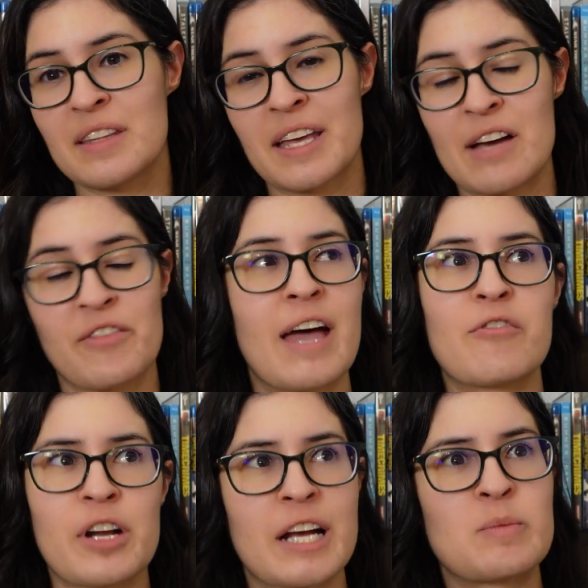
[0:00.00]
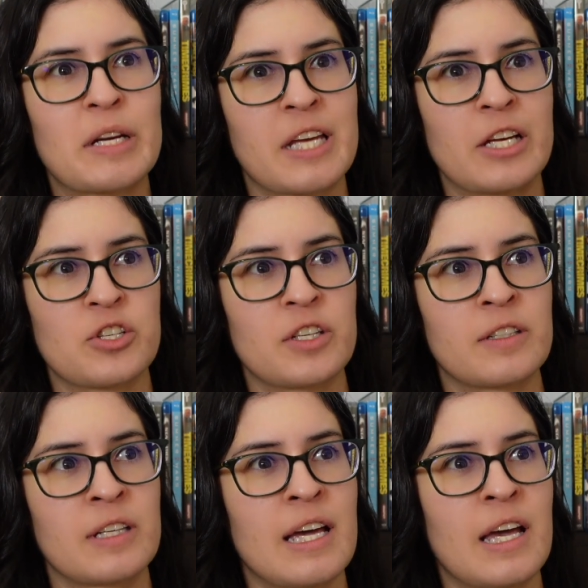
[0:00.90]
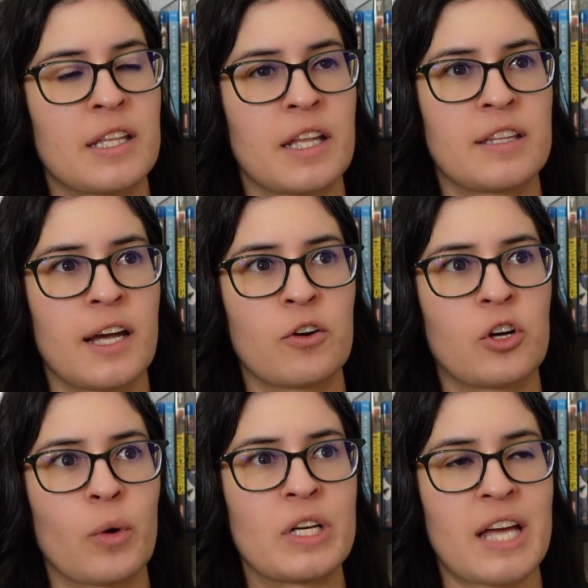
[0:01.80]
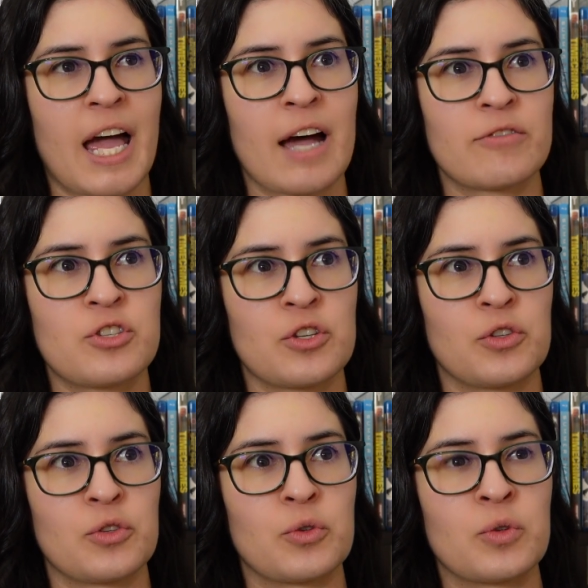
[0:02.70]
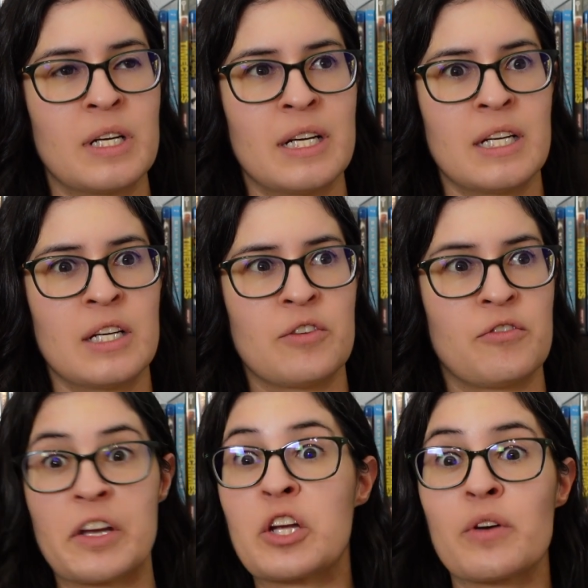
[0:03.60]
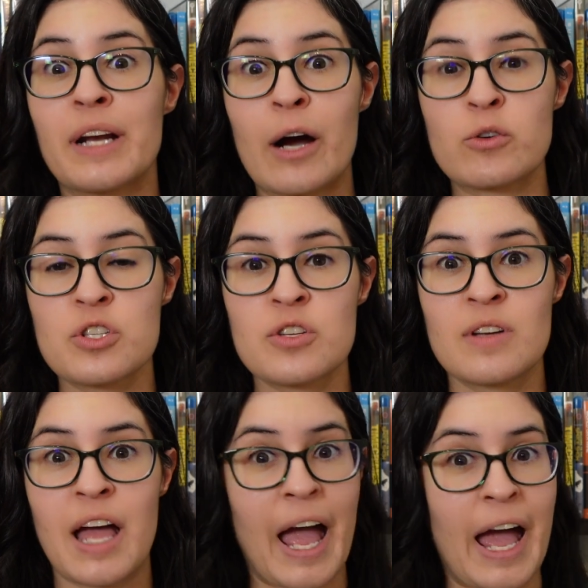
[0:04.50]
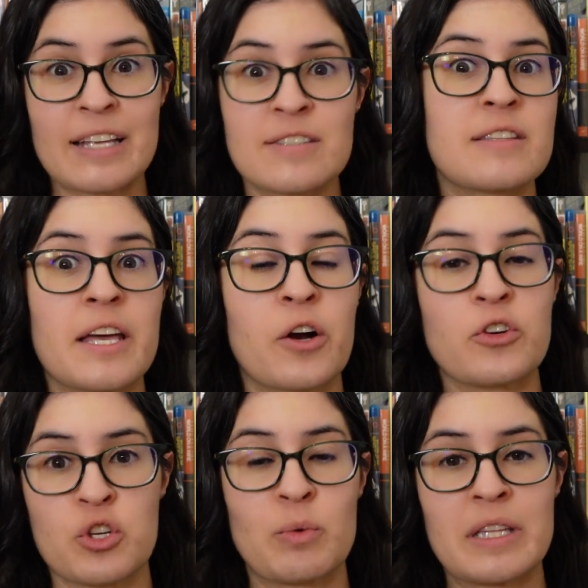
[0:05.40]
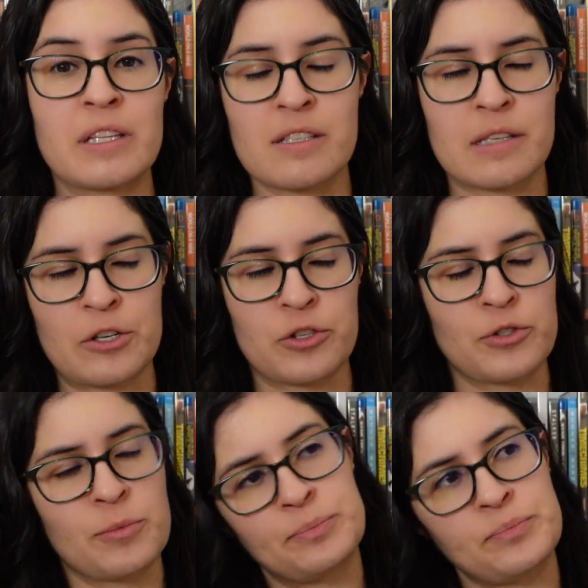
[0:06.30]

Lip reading: They have every expectation that they're going to have to figure it out as they are doing these sessions.